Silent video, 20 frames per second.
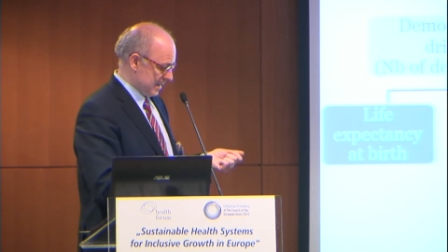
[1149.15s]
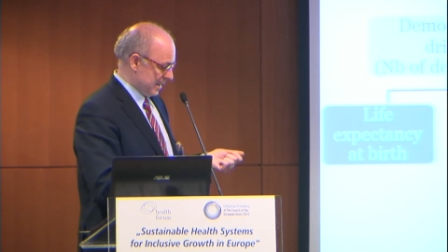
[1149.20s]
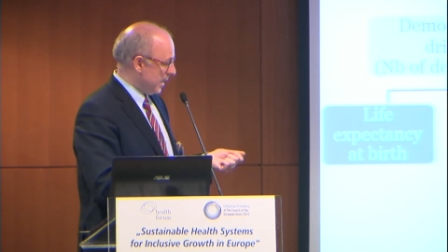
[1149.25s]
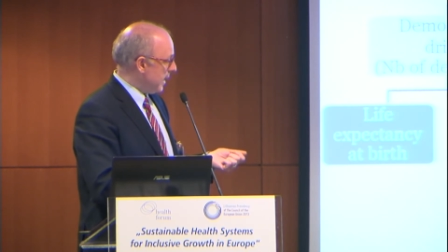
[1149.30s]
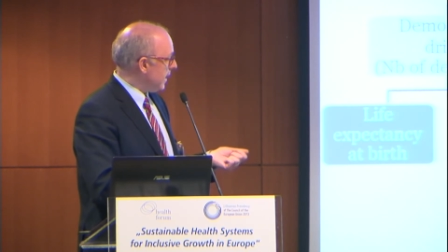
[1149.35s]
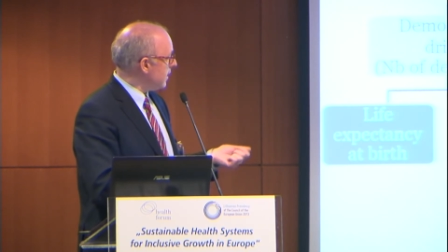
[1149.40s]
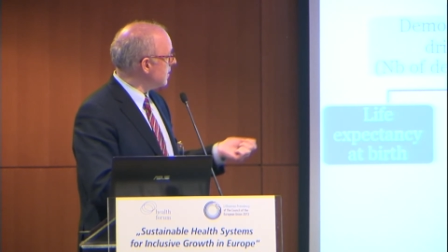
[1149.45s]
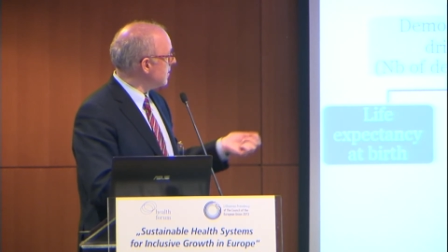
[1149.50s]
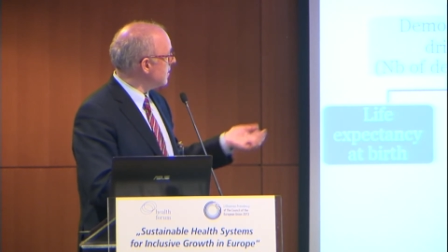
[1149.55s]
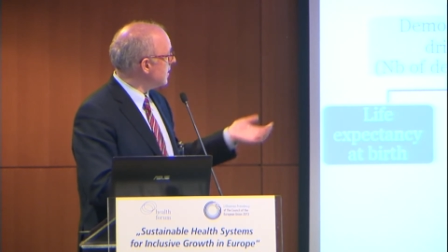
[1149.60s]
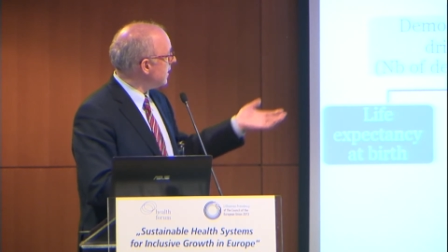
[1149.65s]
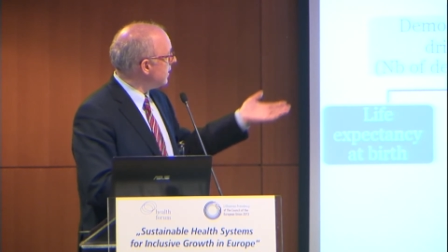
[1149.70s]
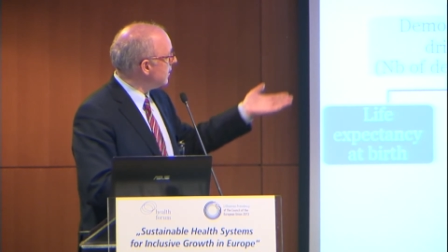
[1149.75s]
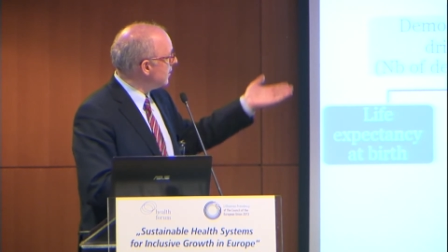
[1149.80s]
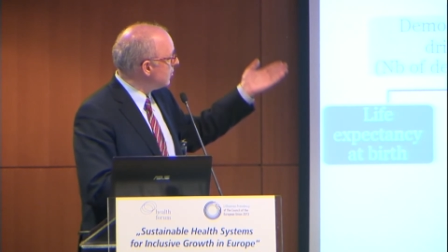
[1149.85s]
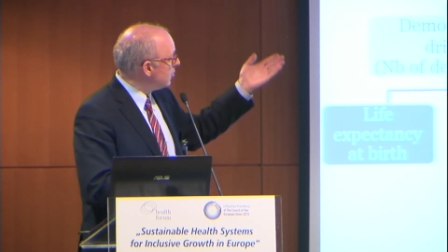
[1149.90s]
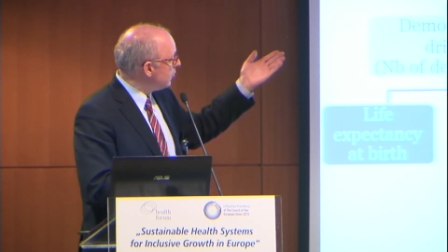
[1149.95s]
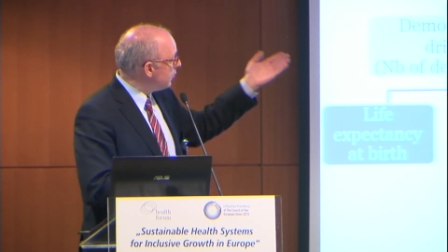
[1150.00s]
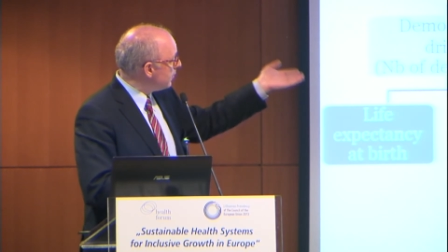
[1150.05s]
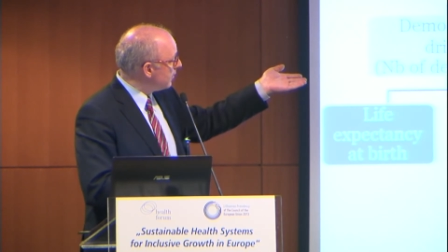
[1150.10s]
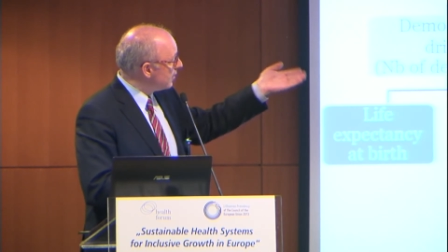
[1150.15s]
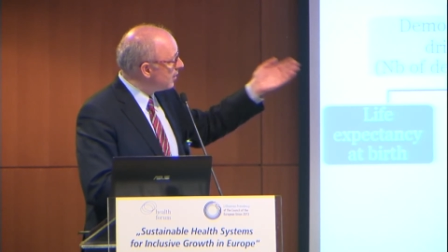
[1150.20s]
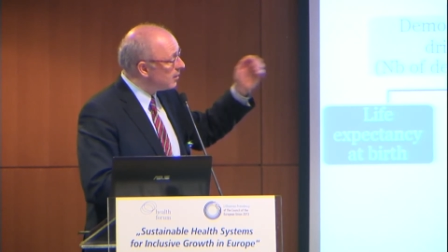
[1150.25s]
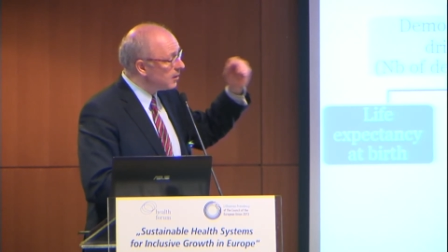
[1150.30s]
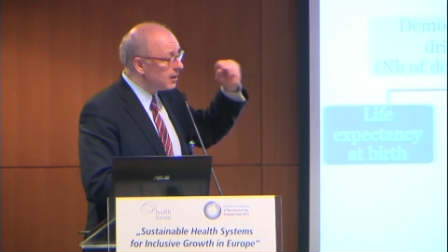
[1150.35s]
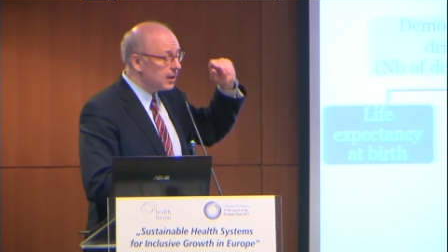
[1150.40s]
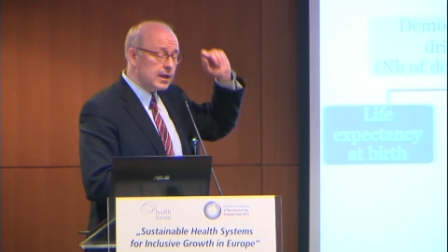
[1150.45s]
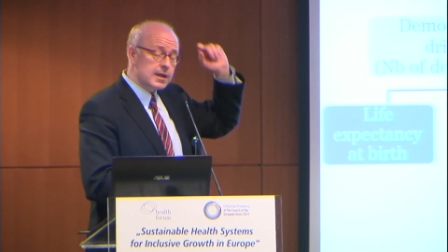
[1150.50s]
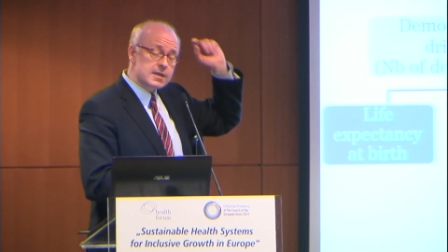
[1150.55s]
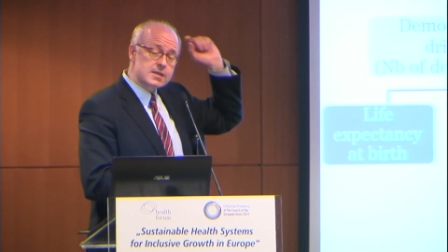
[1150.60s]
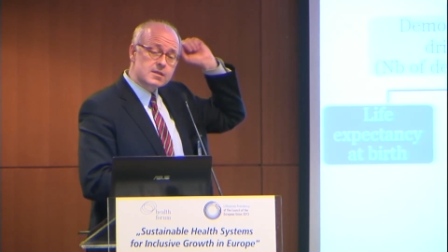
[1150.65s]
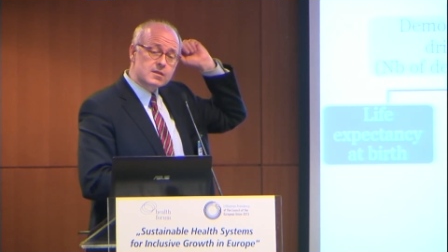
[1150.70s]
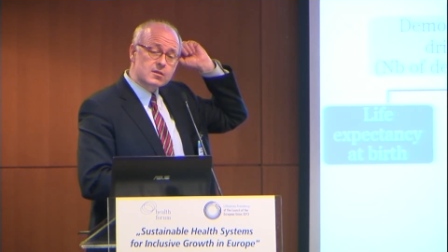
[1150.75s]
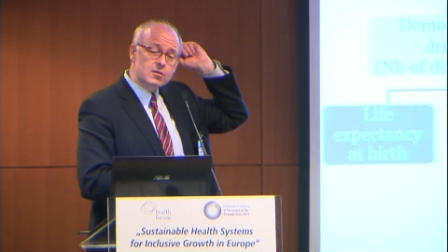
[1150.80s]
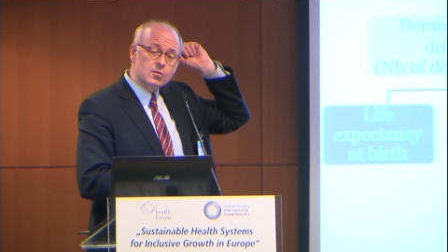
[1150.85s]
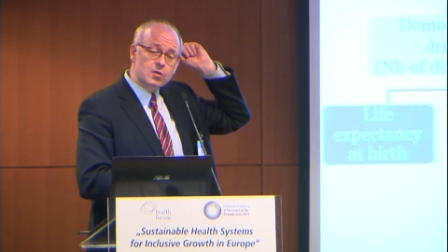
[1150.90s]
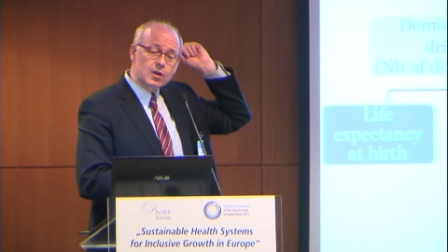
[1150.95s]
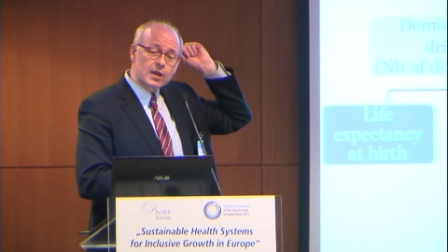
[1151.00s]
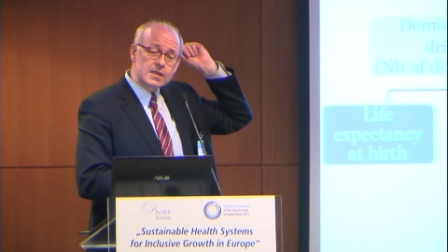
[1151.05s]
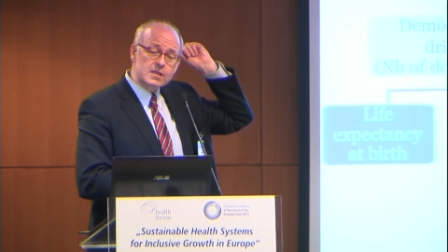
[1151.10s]
And then the
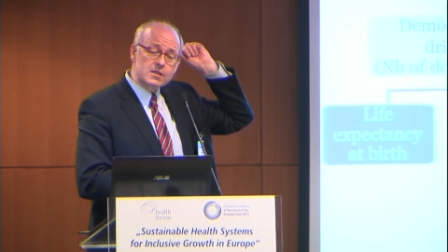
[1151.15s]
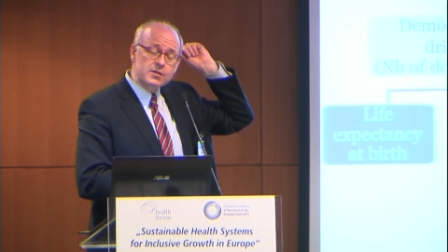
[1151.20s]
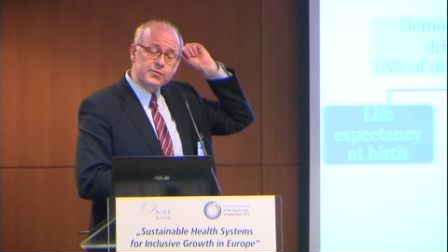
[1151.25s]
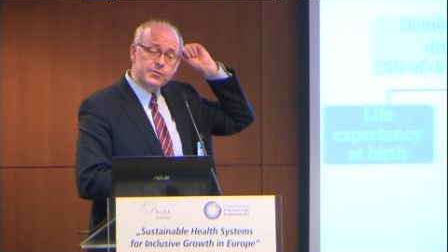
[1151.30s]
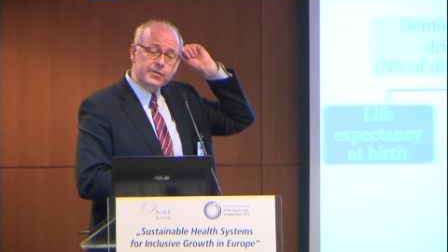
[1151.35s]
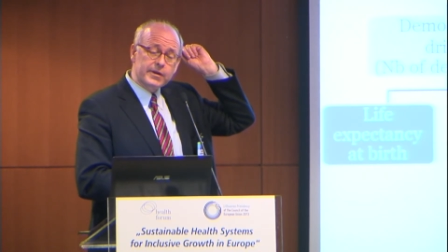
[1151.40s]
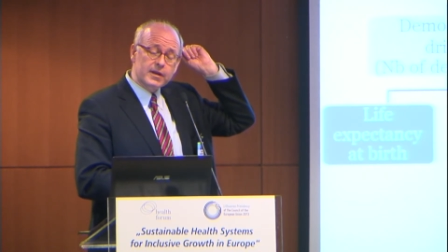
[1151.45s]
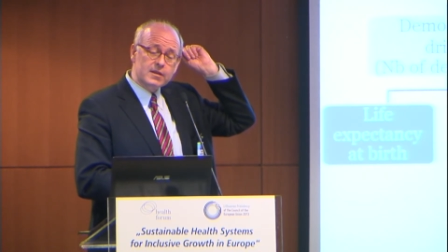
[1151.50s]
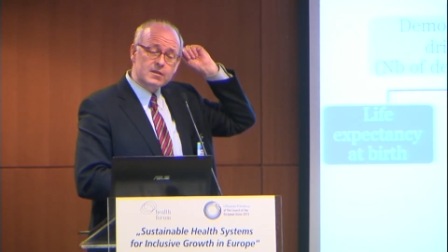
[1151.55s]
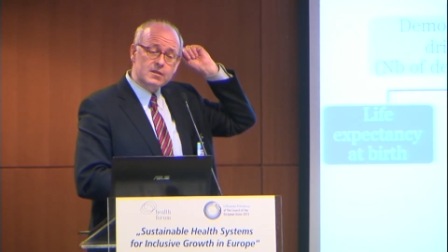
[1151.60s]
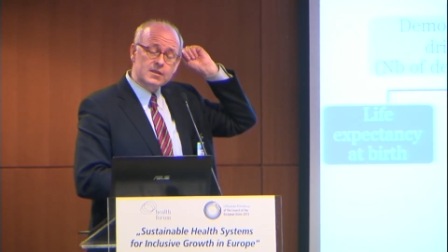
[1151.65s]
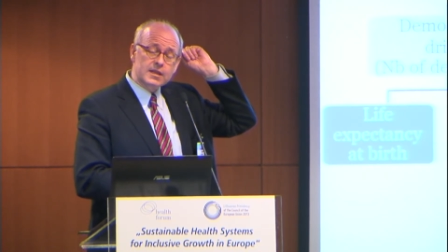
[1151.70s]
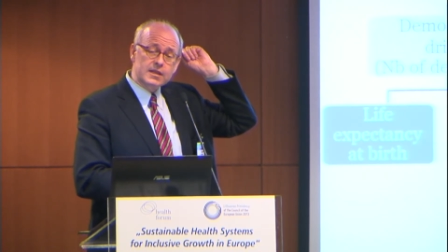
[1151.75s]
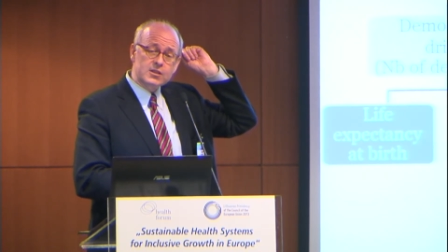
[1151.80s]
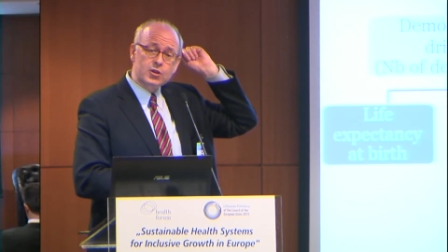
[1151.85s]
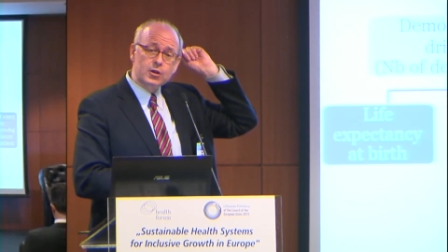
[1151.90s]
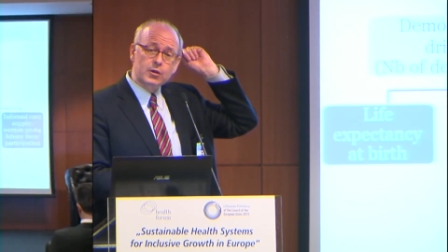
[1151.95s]
last effect is actually